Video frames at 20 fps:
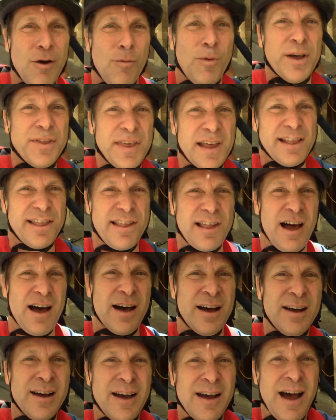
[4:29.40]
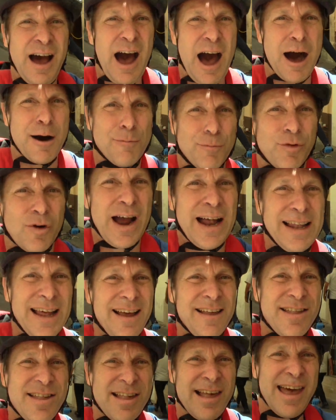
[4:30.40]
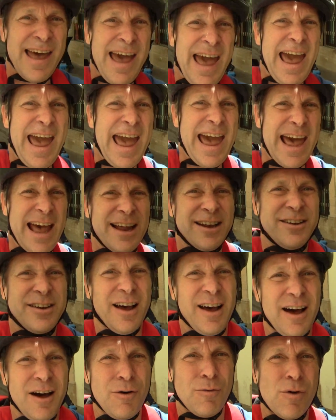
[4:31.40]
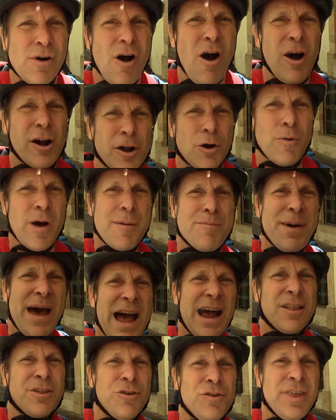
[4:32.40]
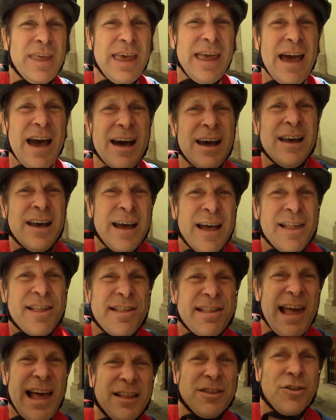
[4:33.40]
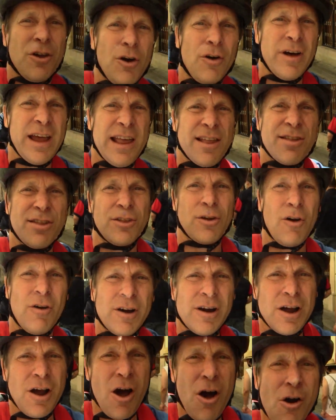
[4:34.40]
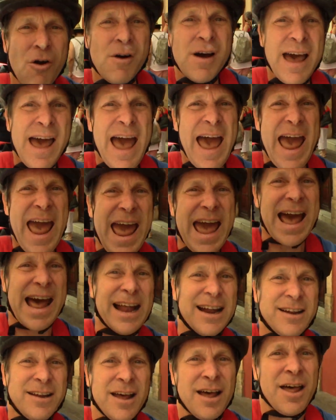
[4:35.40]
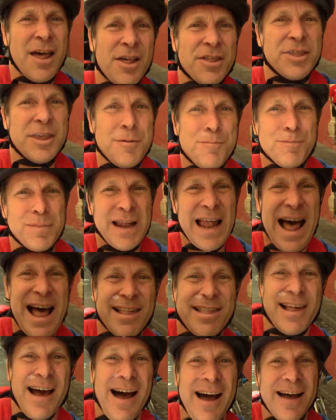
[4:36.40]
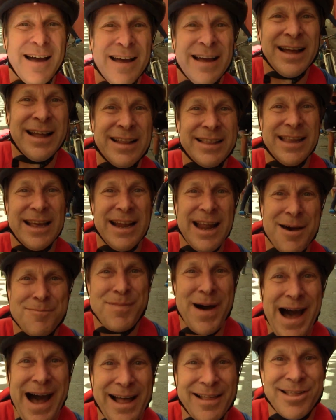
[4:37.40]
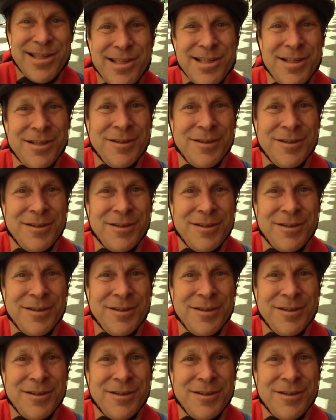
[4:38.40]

with its uh, umbrellas, and uh, we're on our way back to the uh, Centro Histórico and the Plaza de la Paz.